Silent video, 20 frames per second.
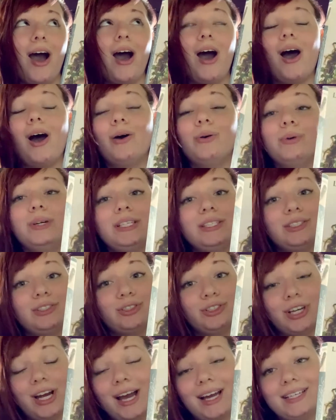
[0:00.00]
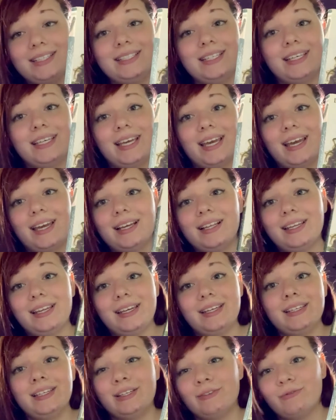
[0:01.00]
always tried to get
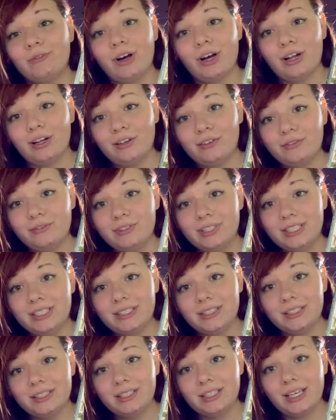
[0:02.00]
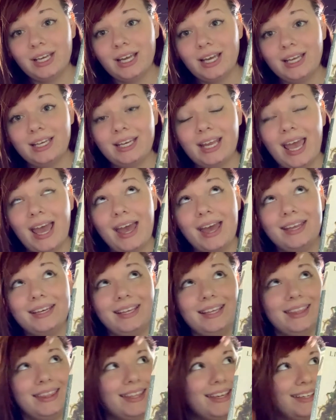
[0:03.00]
Elaine involved in
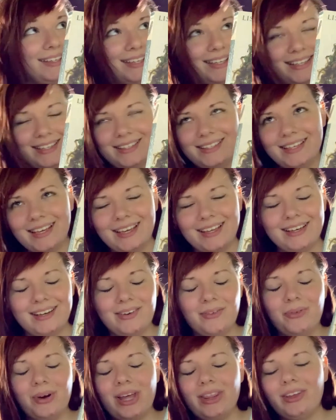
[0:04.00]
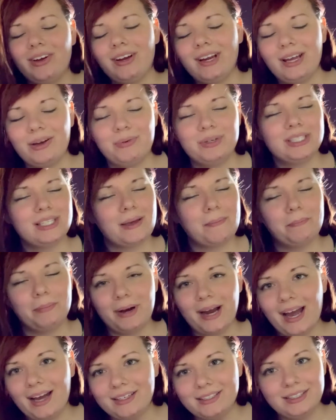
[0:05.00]
anything he did, whether it was a
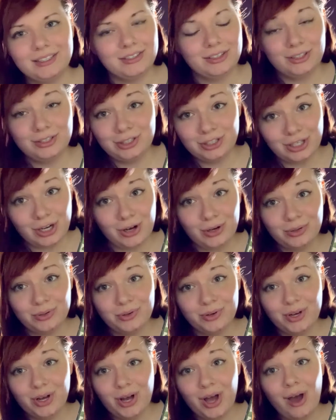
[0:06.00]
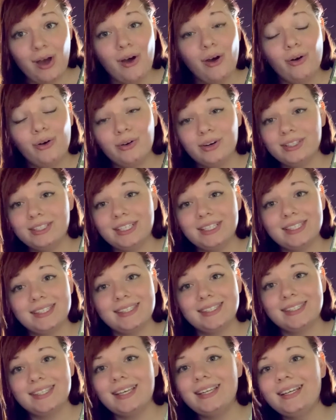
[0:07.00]
practical joke or just
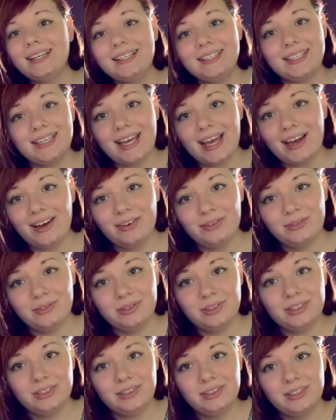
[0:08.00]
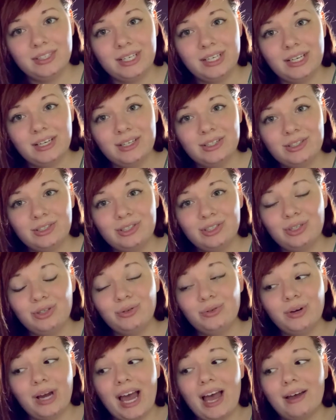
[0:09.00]
sitting down
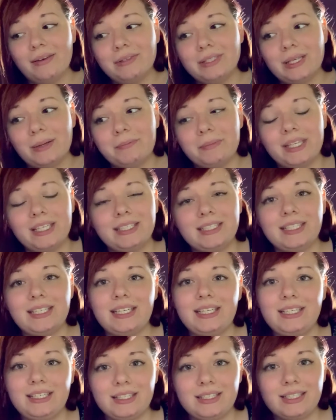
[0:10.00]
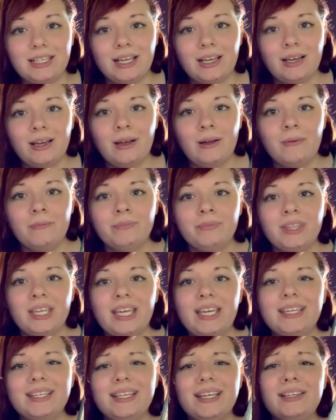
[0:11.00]
to have something to eat.
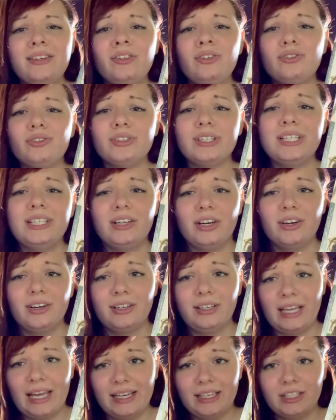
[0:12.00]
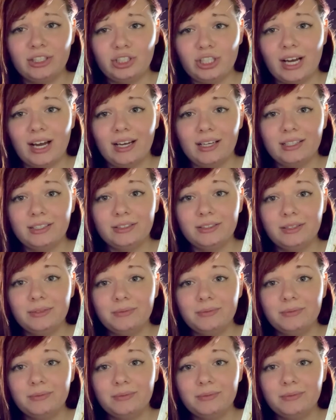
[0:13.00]
He didn't treat her like a child.